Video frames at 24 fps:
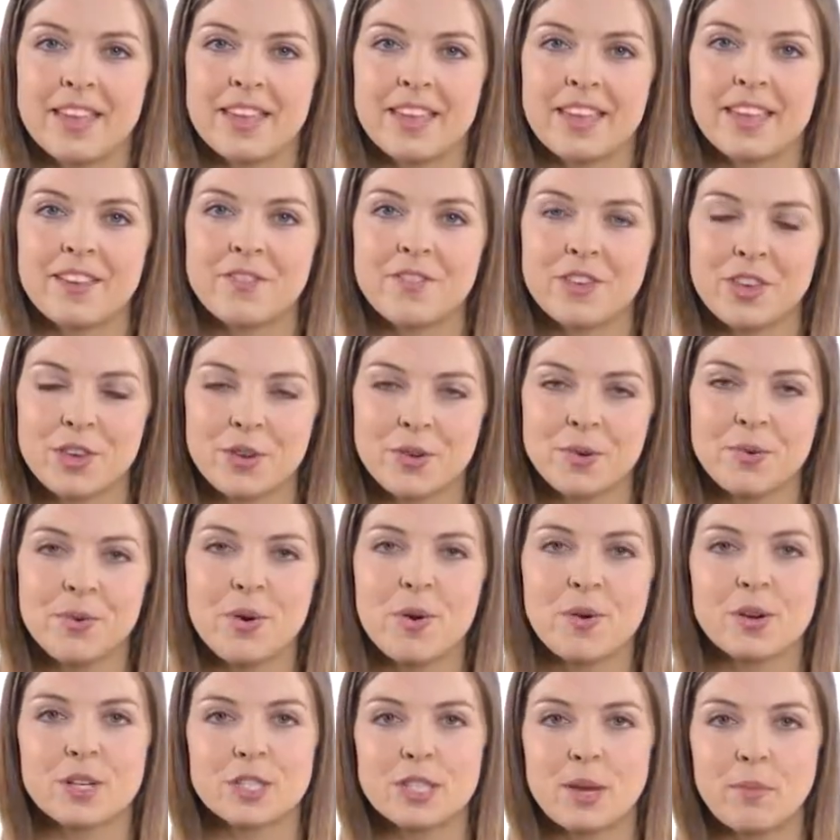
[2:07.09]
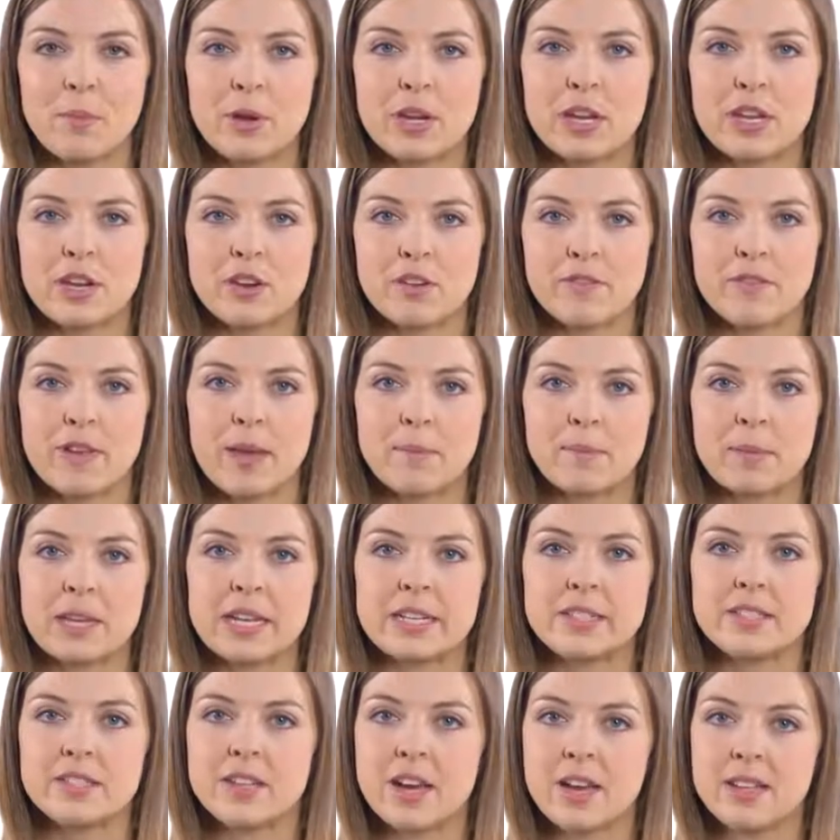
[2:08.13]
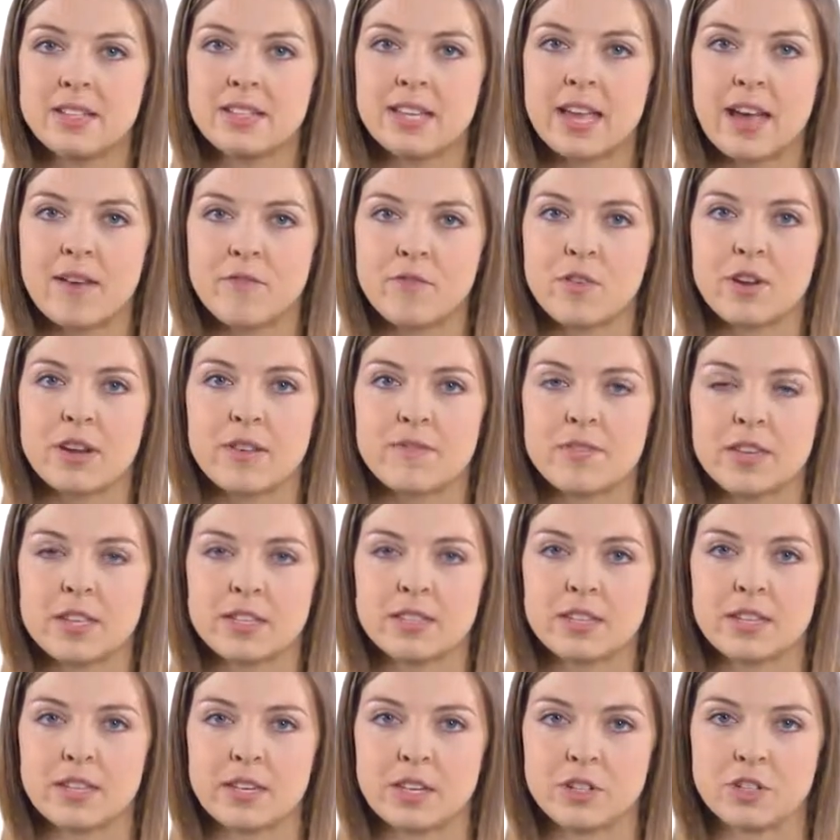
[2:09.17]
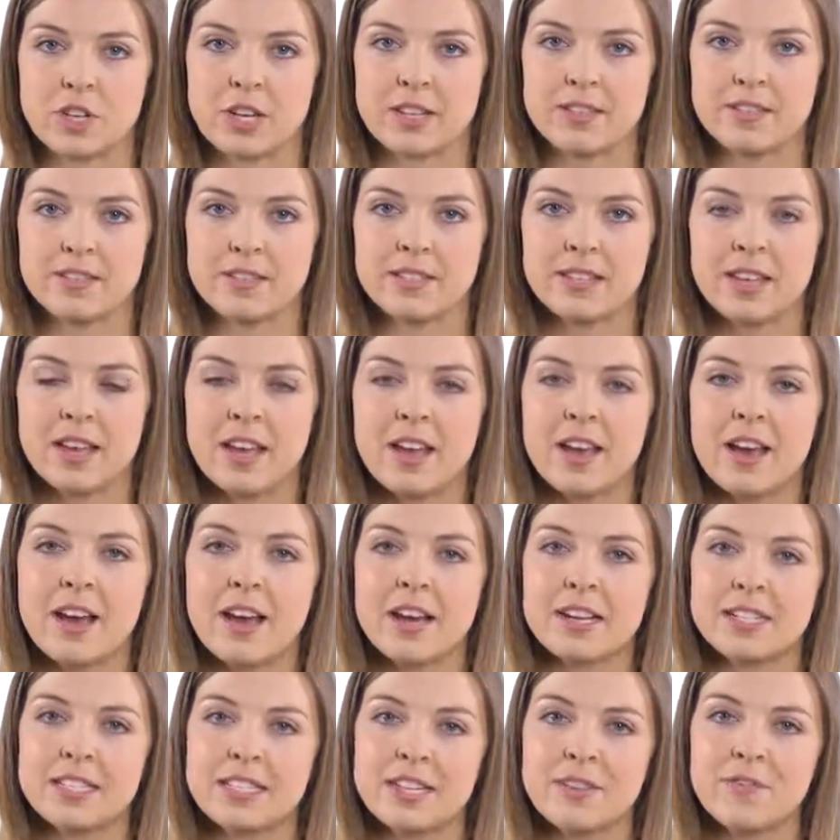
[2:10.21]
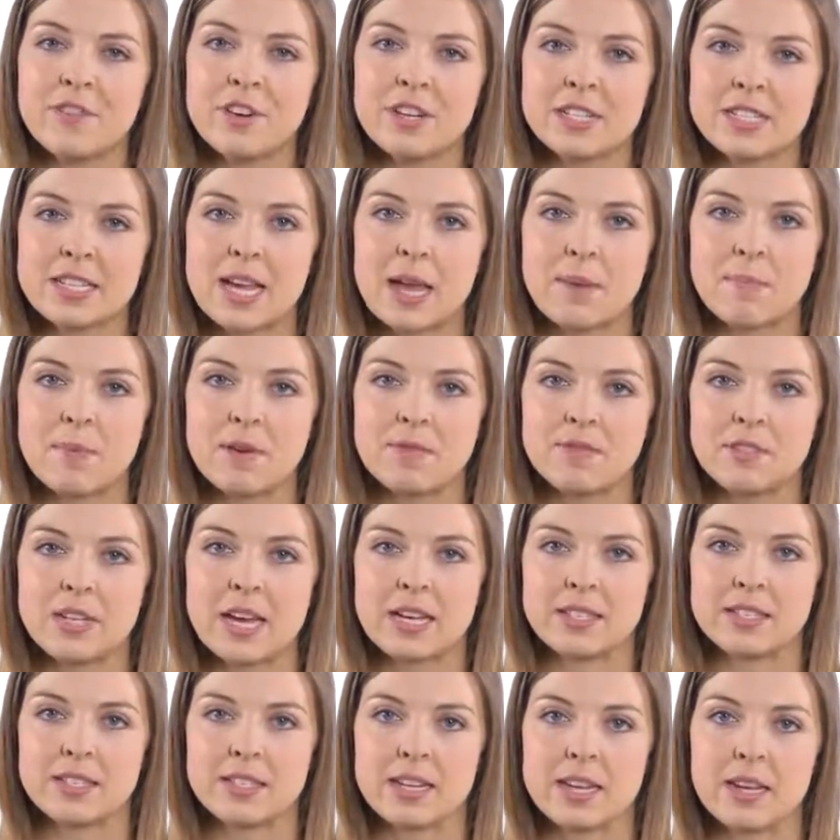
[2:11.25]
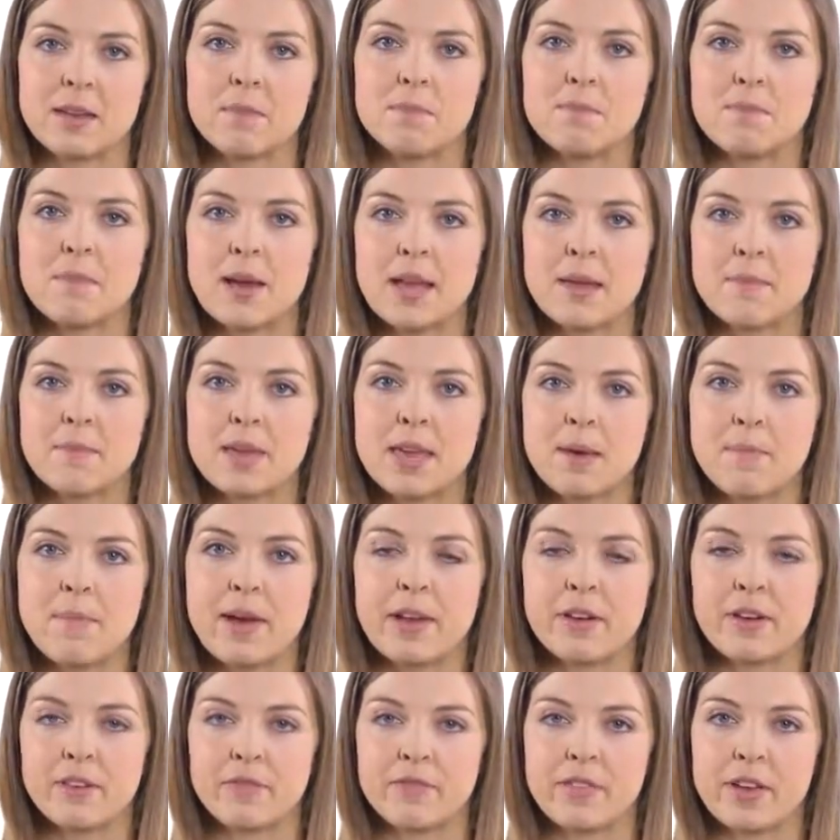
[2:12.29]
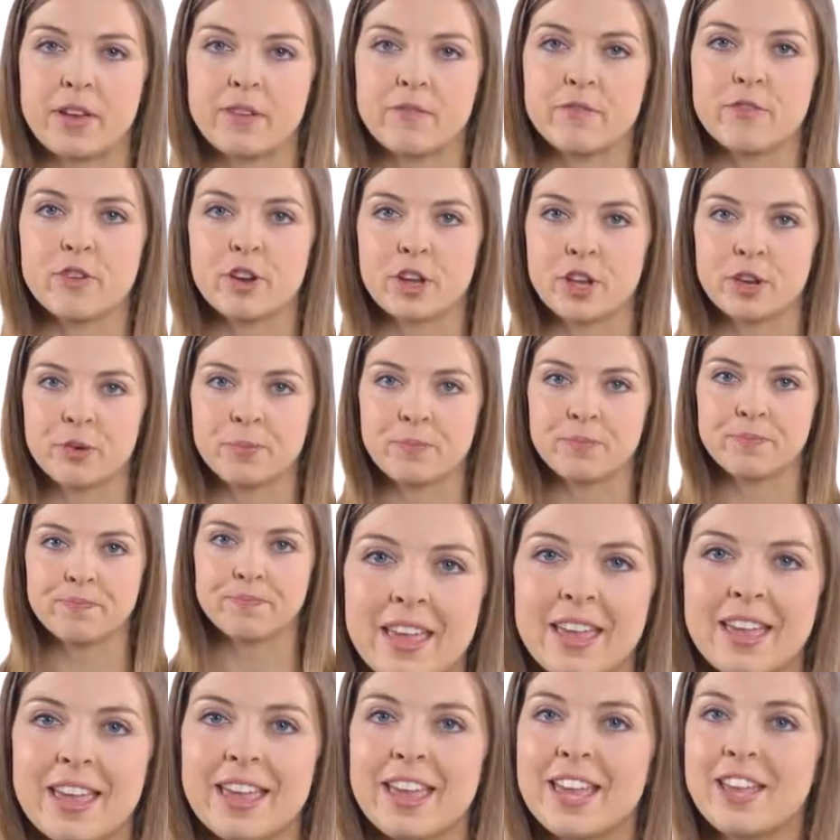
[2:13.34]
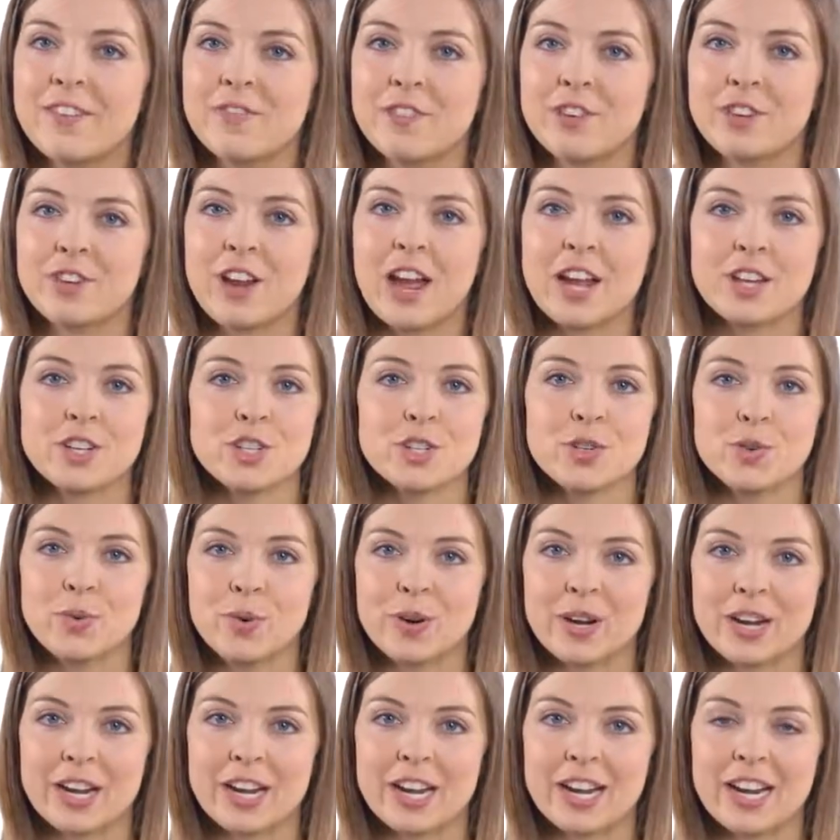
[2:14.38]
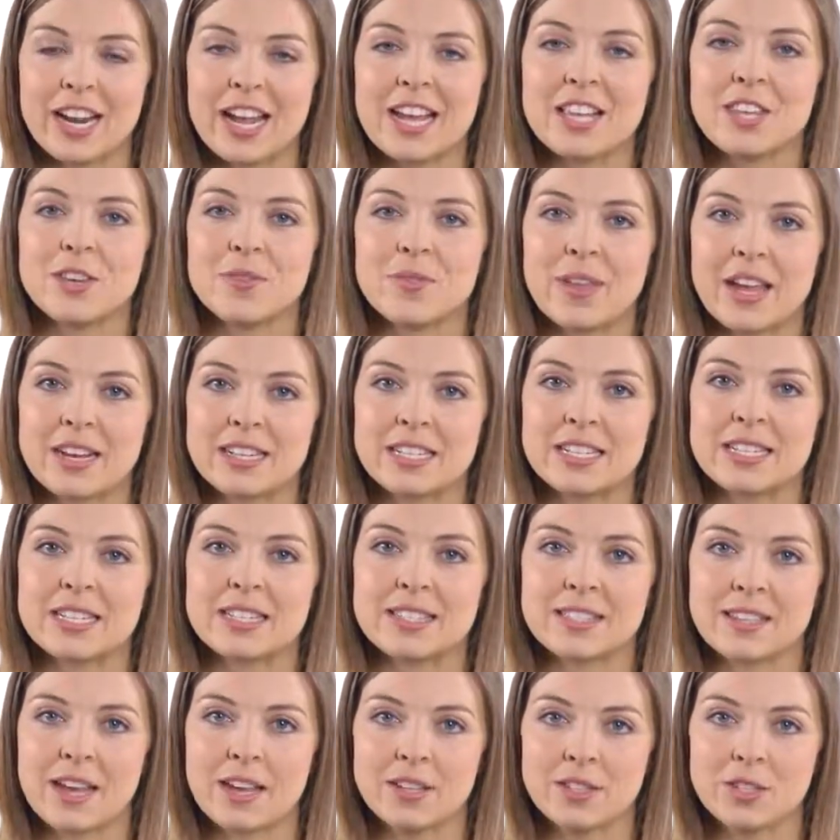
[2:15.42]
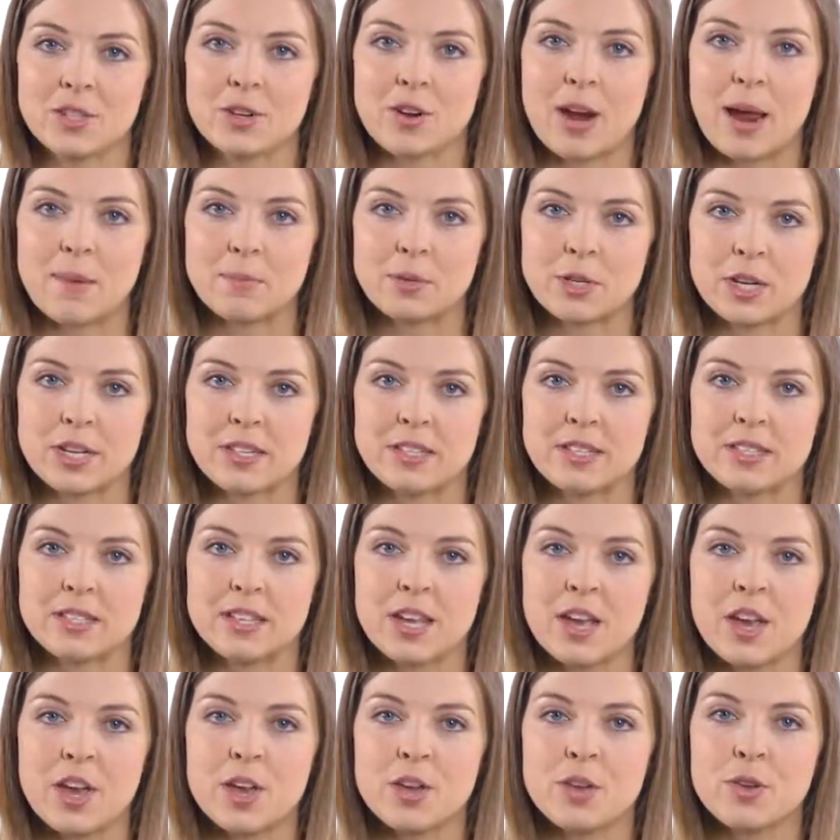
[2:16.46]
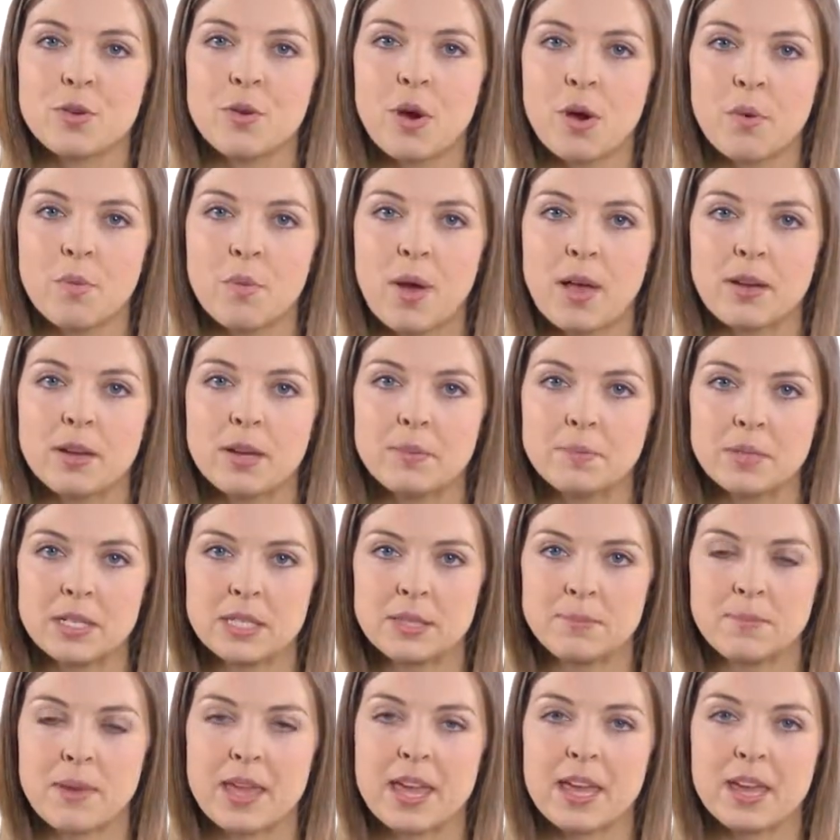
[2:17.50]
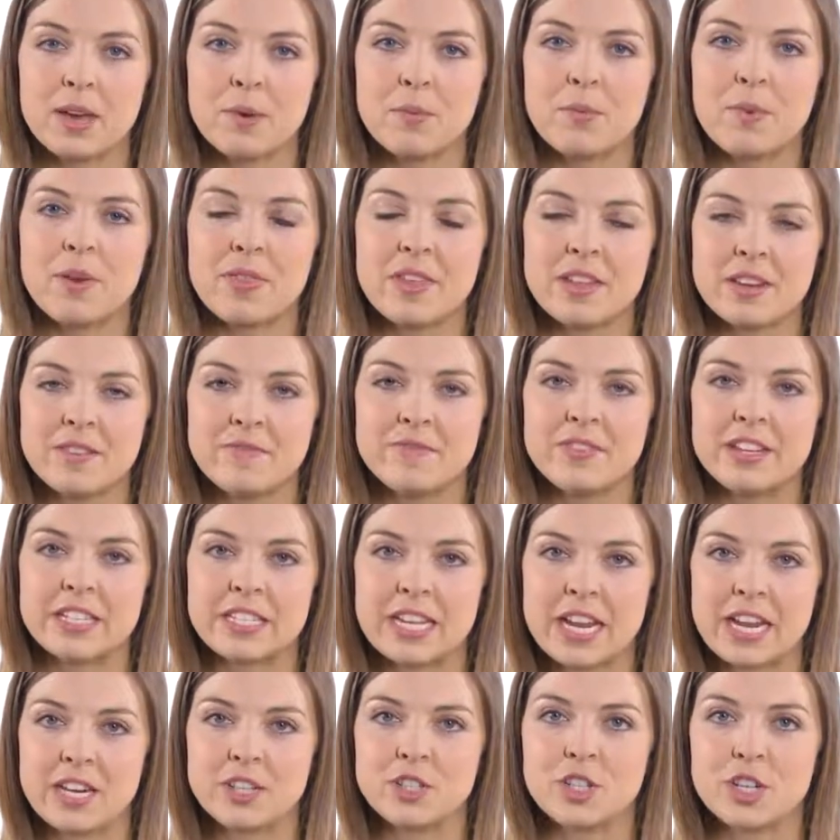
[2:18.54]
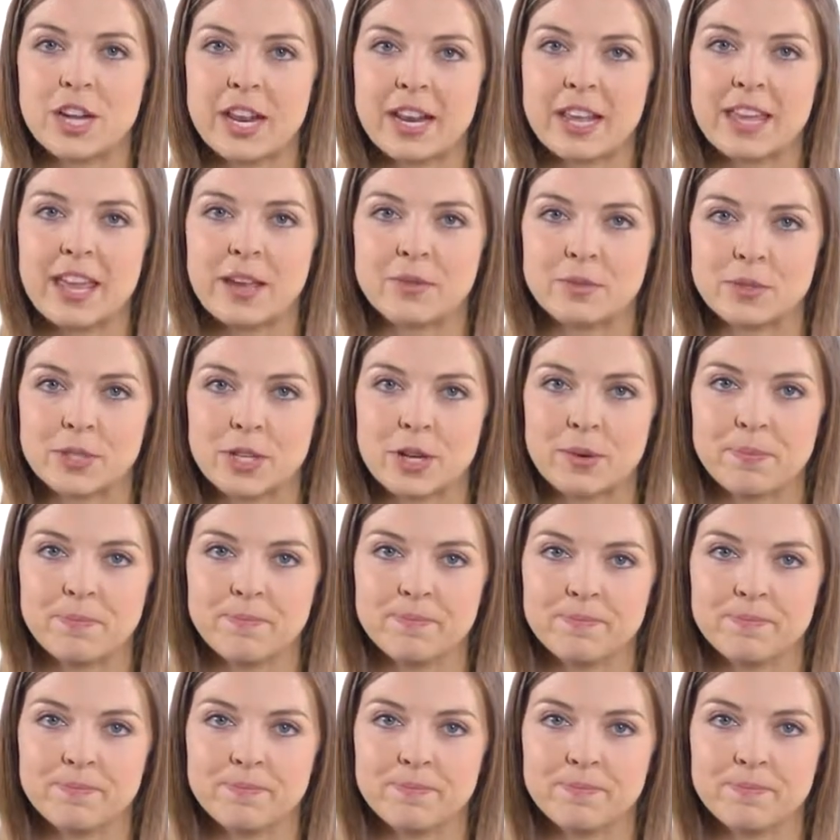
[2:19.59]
If you or someone in your family does have one of these conditions, a different type of testing might be a better fit for you. If you're not sure and you'd like to discuss your options, you are welcome to speak with an Invitae genetic counselor.